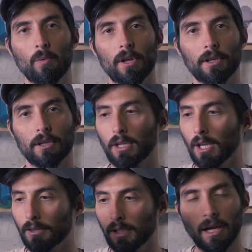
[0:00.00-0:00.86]
wanted to
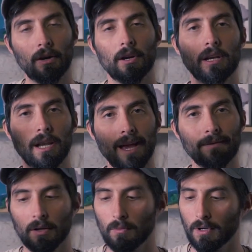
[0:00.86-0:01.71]
get the
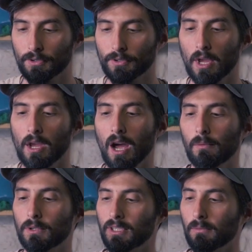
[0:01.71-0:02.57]
aerodynamic ones, I
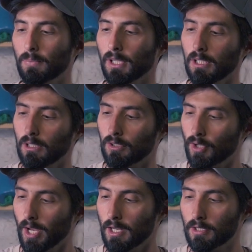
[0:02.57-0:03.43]
would simply need to
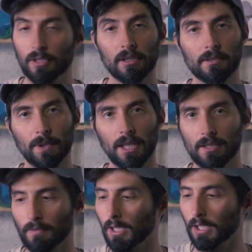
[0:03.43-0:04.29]
change this
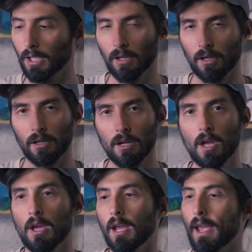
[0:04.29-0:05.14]
piece right here
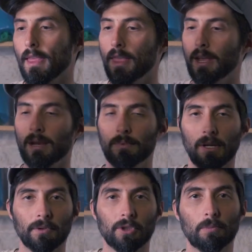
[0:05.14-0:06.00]
and then I'd be
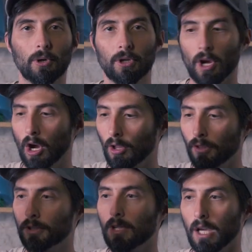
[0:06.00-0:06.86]
able to put
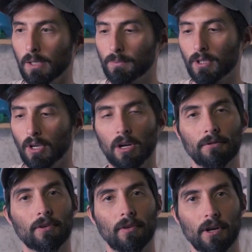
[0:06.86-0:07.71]
other types
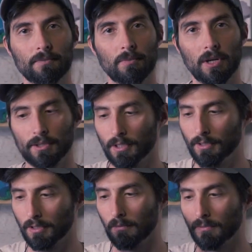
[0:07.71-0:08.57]
of crossbar
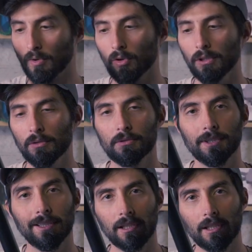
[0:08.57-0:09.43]
systems
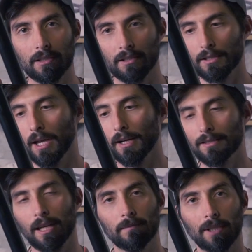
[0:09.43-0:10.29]
using these exact
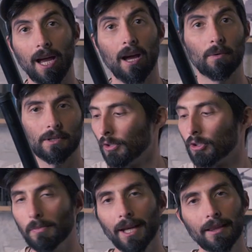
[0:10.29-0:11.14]
same towers.
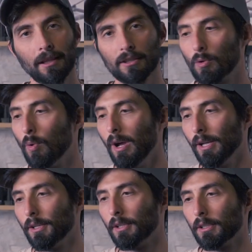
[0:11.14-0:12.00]
To make things
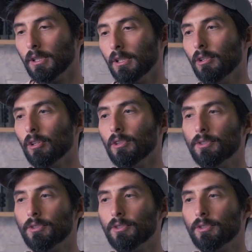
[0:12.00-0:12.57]
quieter, here you can